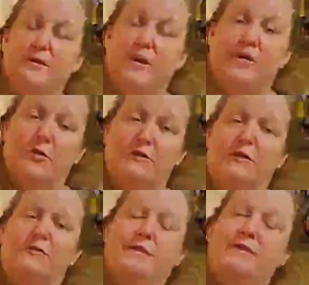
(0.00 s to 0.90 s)
knowing
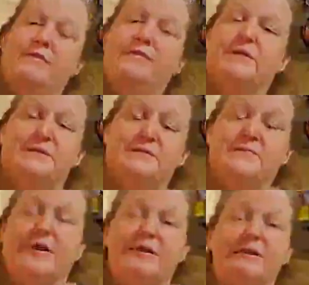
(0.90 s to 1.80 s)
that the earth is
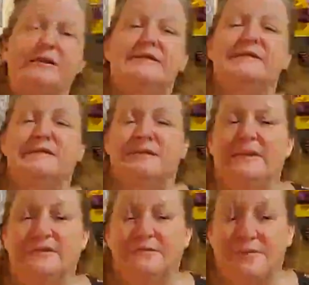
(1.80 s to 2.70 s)
abundance, and
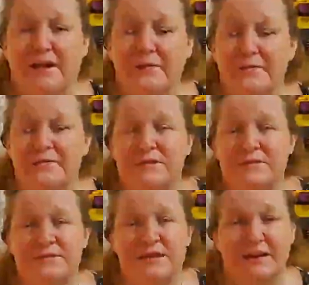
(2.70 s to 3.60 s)
he's found the
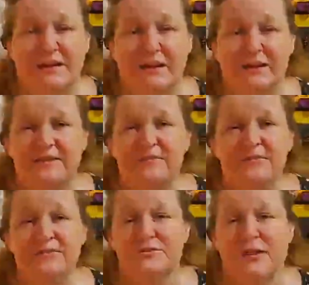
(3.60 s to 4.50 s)
things that he needs for
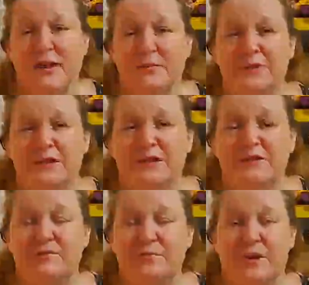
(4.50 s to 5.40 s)
his family, and
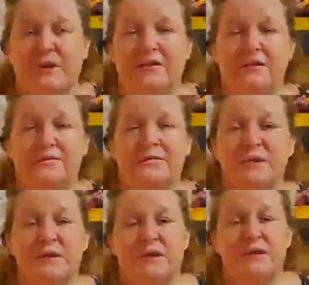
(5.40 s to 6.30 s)
he's being
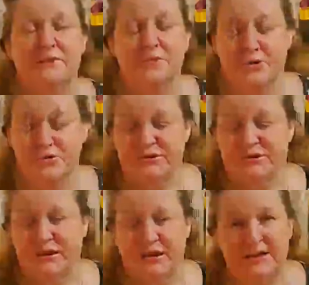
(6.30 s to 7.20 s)
the person
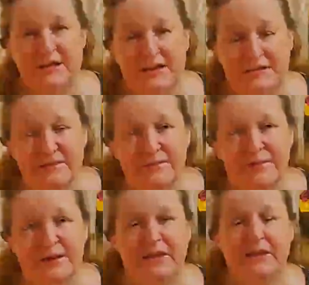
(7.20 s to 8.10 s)
that he needs to
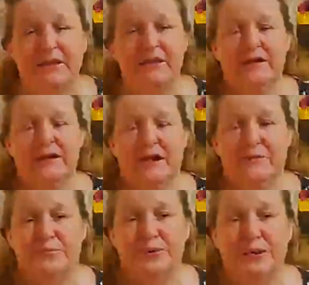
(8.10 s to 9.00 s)
be,
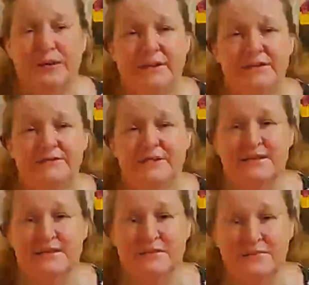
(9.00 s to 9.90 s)
and bringing that
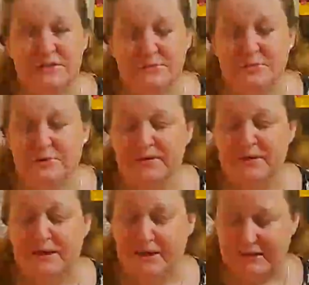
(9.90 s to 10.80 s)
sense of
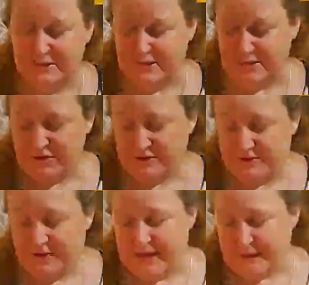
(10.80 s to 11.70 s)
stability into his
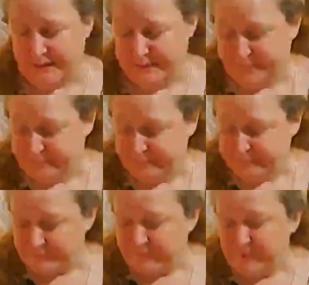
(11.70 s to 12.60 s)
life.
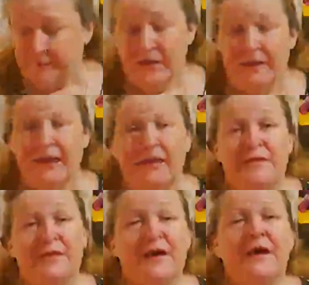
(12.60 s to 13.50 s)

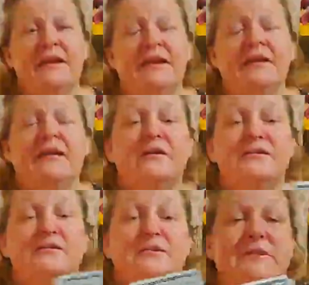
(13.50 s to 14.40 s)
And then he
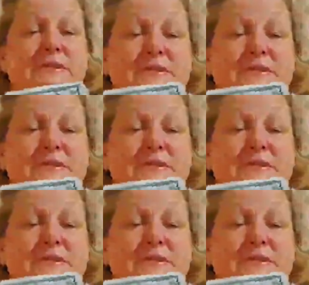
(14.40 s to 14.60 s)
also needs